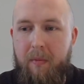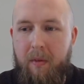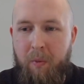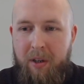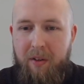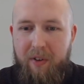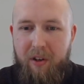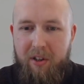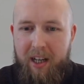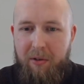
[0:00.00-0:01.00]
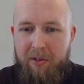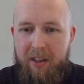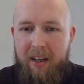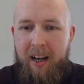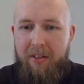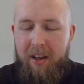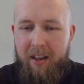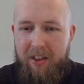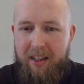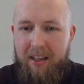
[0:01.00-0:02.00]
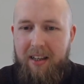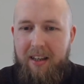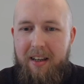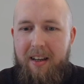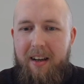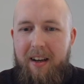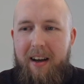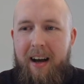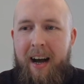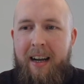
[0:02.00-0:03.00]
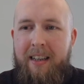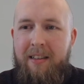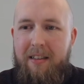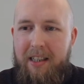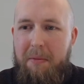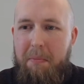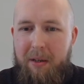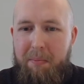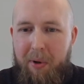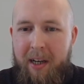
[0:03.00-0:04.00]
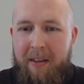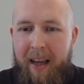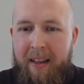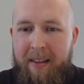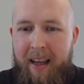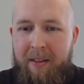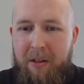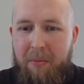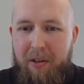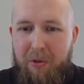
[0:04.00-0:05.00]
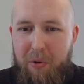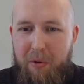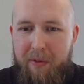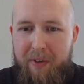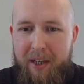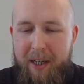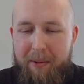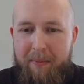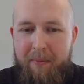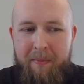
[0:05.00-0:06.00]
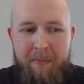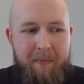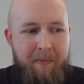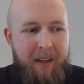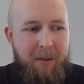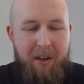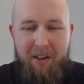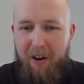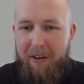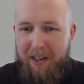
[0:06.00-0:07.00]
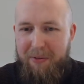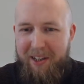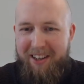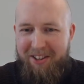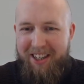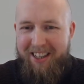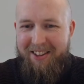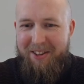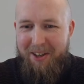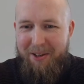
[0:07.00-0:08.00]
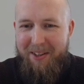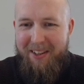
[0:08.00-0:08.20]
when you first announced it, I think I can see it being put into my sort of into my targets for next year. So